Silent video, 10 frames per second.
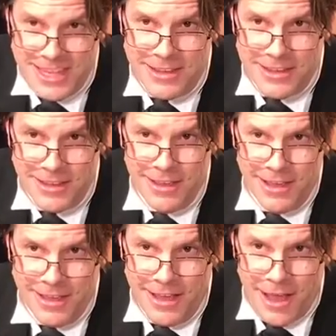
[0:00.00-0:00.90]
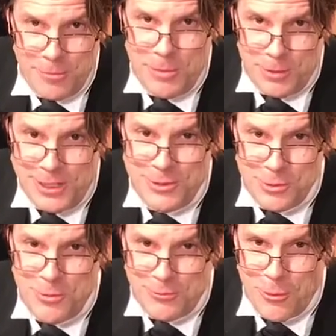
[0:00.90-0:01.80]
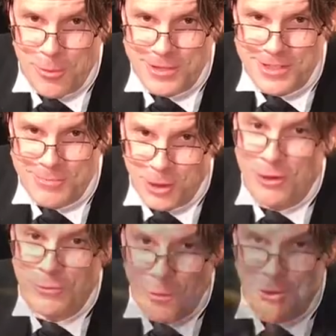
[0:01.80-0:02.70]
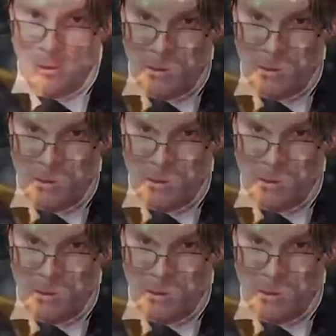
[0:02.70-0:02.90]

think I'll be pleased with the performance. I'm looking forward to